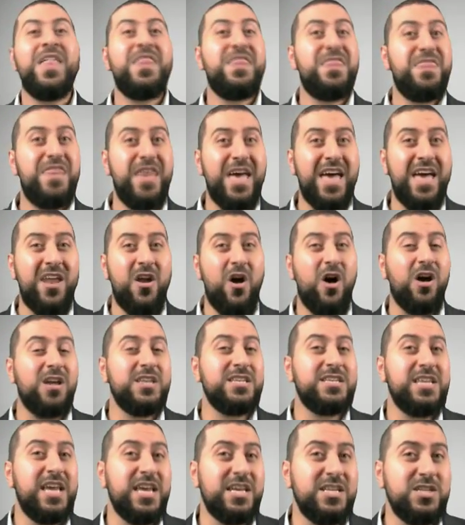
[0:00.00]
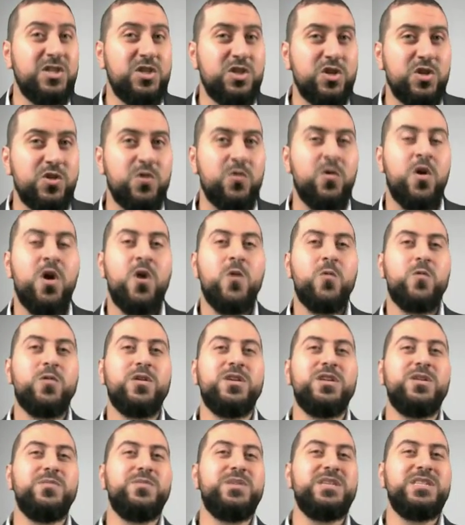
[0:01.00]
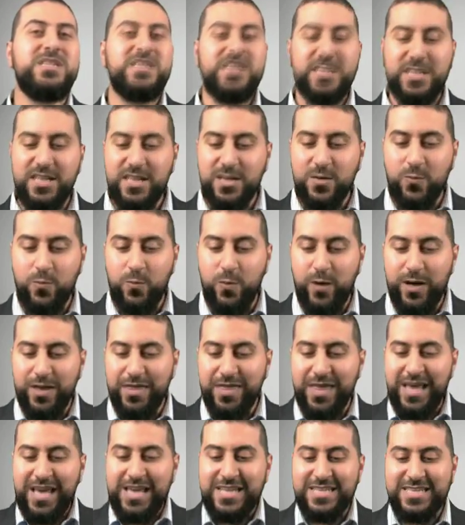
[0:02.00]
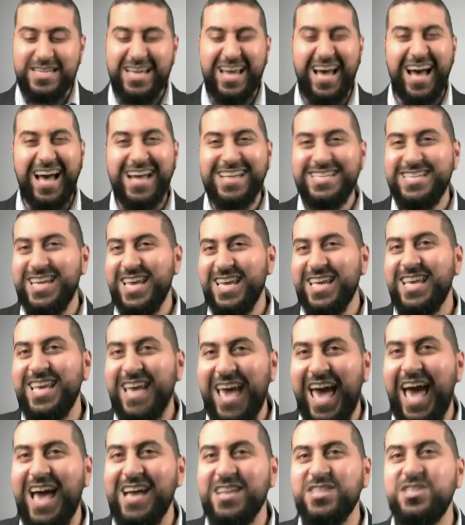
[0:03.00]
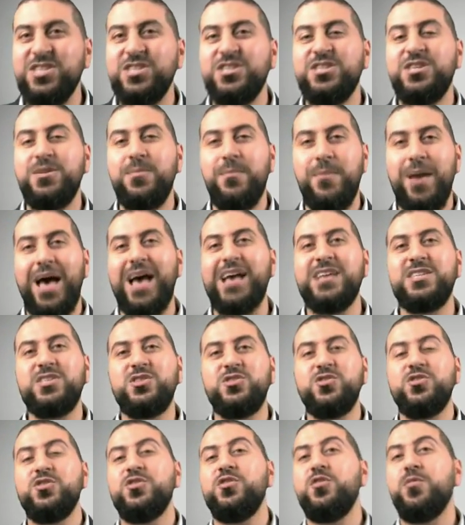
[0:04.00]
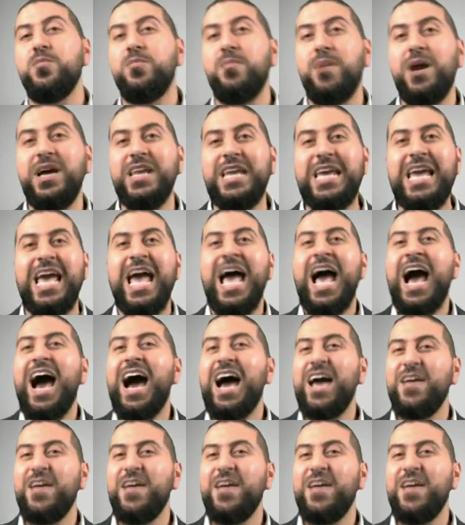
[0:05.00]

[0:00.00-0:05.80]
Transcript: Then on day two, we're going to be dealing with uh, taking action to master your money.